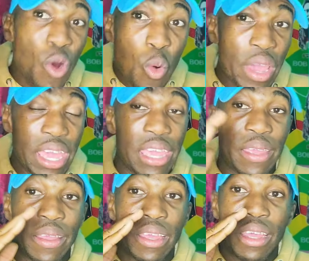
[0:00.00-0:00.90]
no way
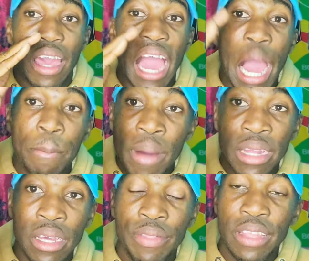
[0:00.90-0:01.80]
a
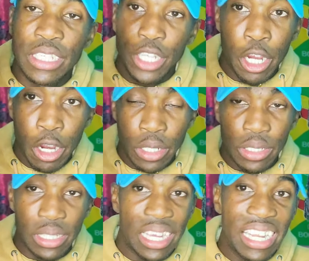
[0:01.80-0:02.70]
man on this earth
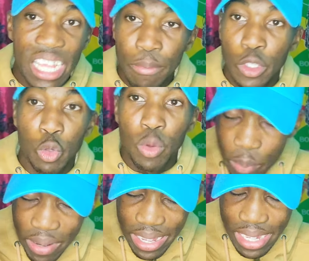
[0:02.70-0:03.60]
can able to
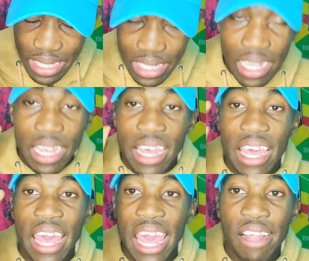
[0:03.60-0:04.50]
replace
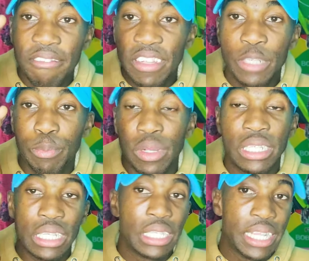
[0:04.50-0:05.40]
Elvis
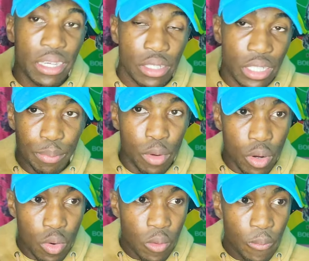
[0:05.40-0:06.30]
Presley's legacy,
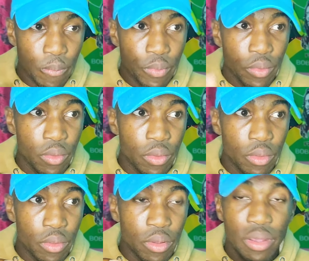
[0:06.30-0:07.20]
bro.
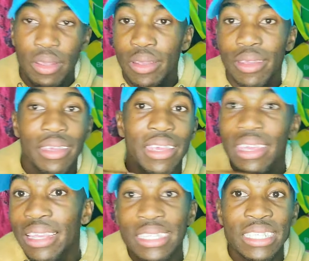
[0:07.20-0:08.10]

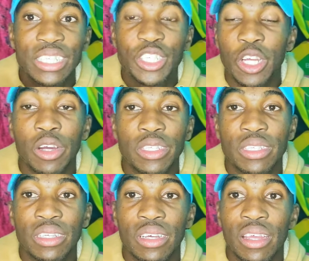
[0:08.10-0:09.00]
He's
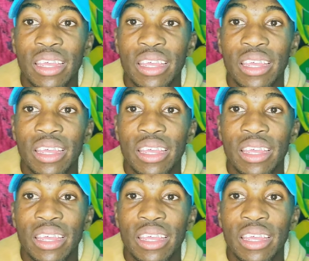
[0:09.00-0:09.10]
just